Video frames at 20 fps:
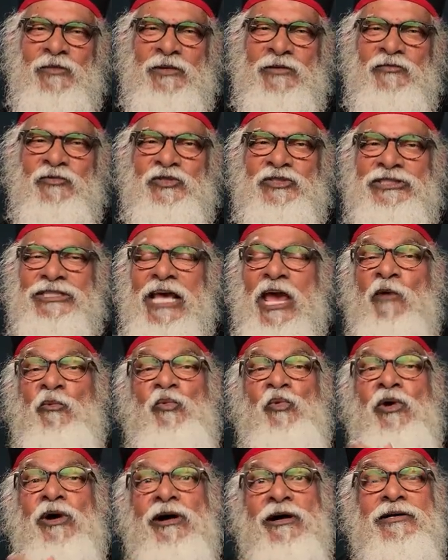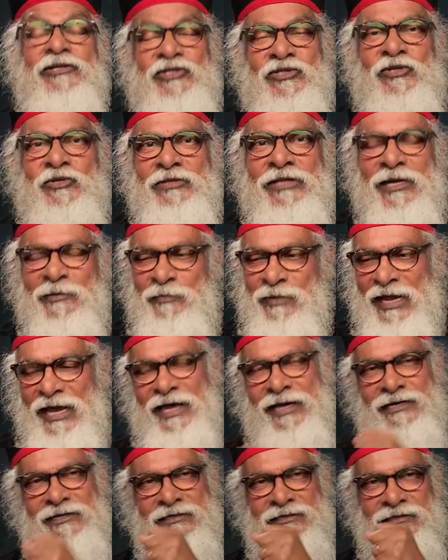would say words to that
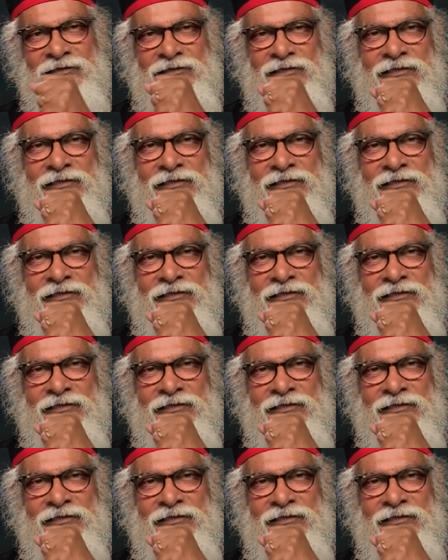plant.